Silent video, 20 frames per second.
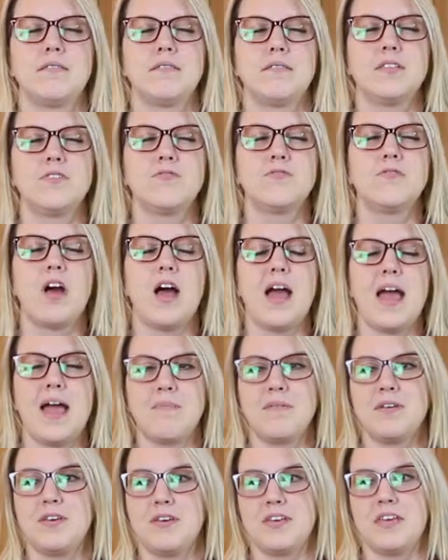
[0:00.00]
These are not
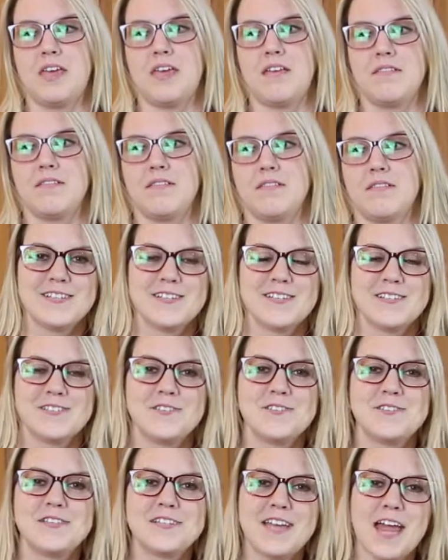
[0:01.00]
Abby cookies.
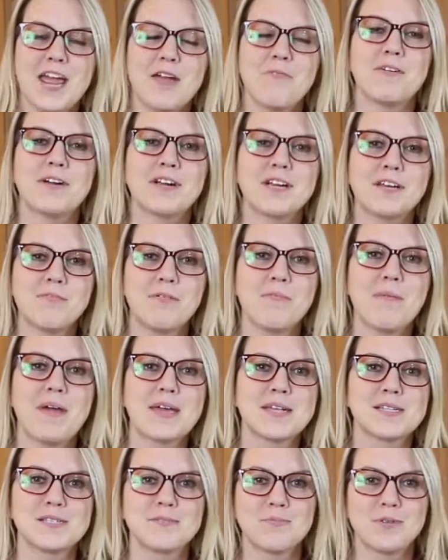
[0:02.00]
So today we're gonna be
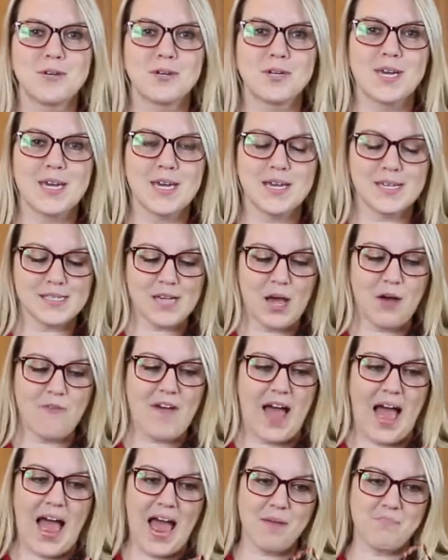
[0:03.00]
making some cookies of
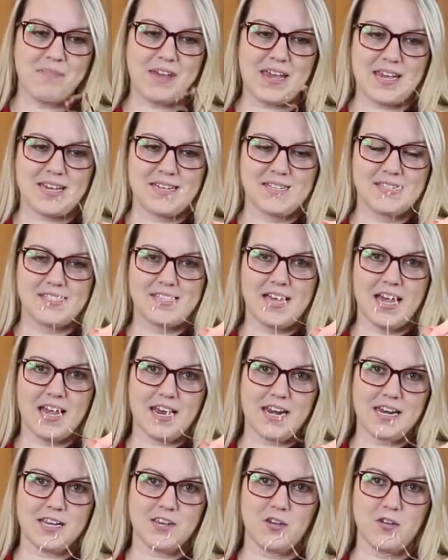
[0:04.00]
Abby. So I
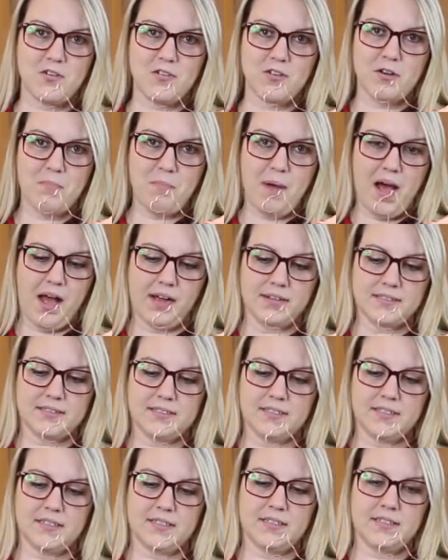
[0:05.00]
got a cute little
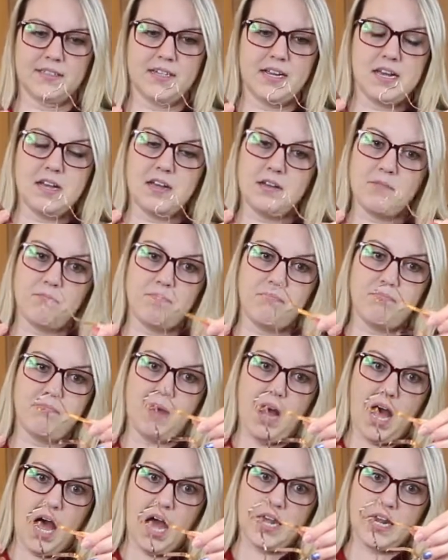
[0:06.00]
boxer
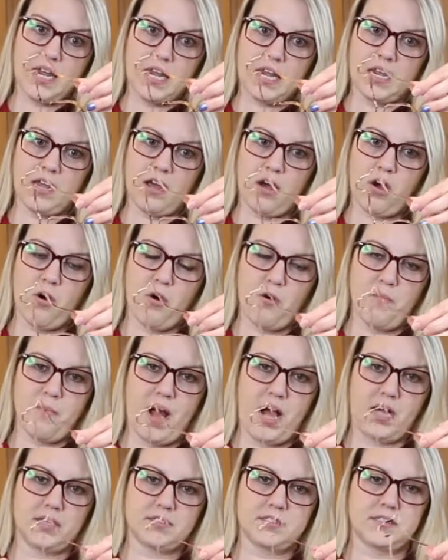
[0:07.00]
body, a whole
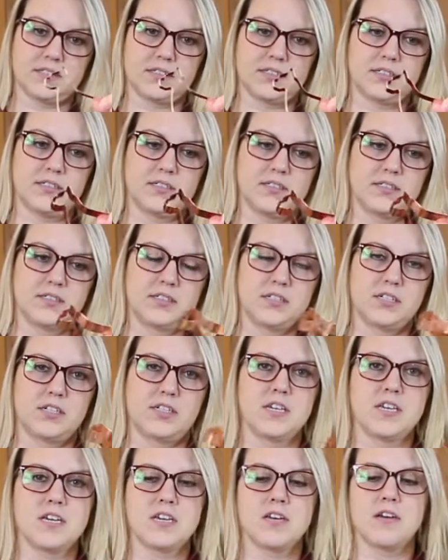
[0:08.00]
boxer
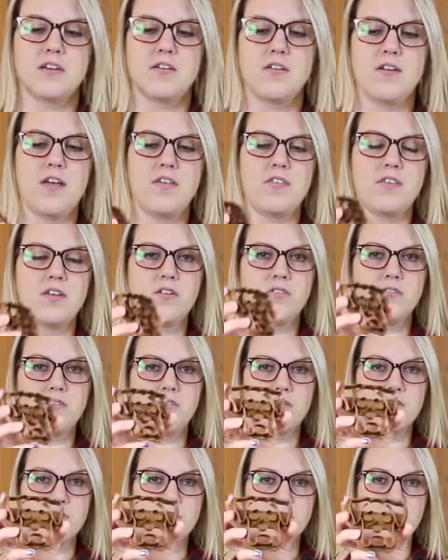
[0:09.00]
cookie cutter, and then a
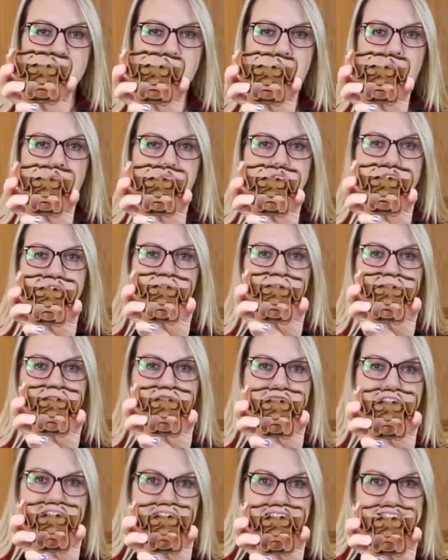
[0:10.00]
little boxer
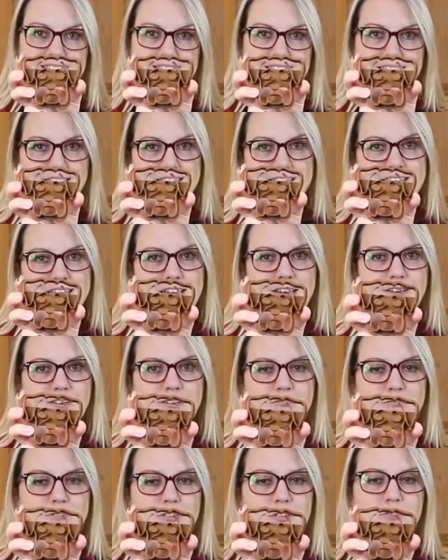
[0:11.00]
face cookie
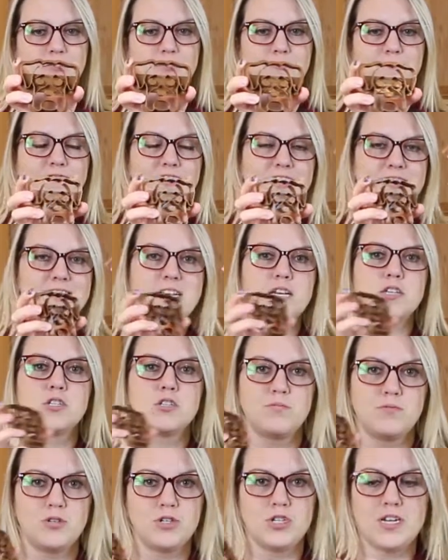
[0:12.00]
cutter with a little face
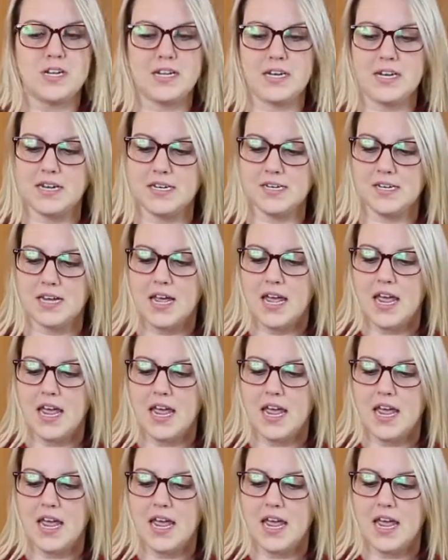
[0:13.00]
smushed in it.